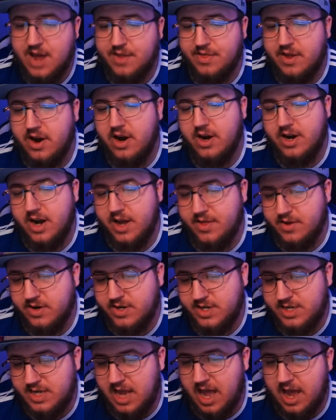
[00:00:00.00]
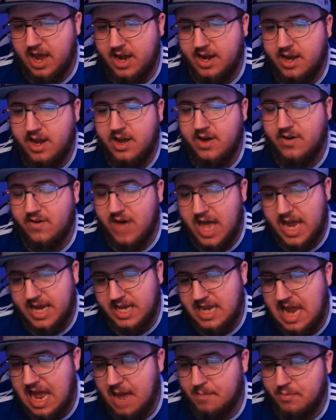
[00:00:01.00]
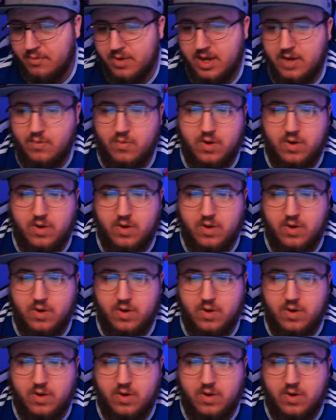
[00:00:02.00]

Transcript: They're another side like Napoli